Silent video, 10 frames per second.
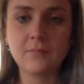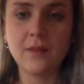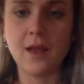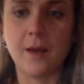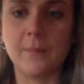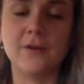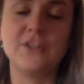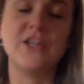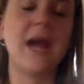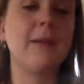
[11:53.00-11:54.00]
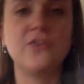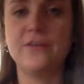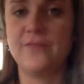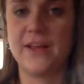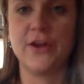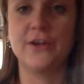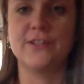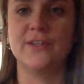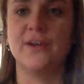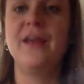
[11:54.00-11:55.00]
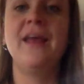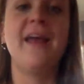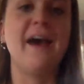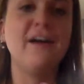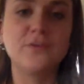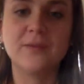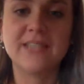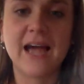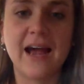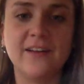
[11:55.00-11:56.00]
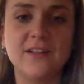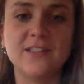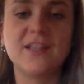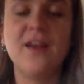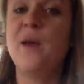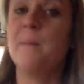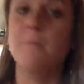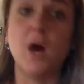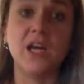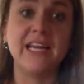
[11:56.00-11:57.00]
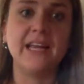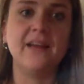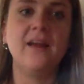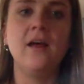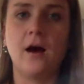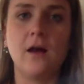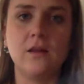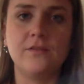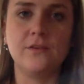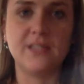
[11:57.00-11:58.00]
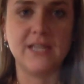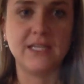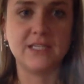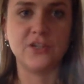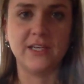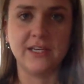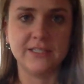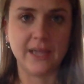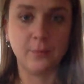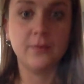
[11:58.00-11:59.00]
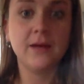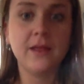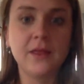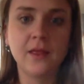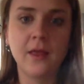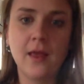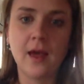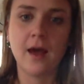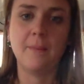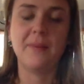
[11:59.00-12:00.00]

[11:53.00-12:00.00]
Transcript: our geometry figures, our algebra tiles, money, all of those things that she needs help with. And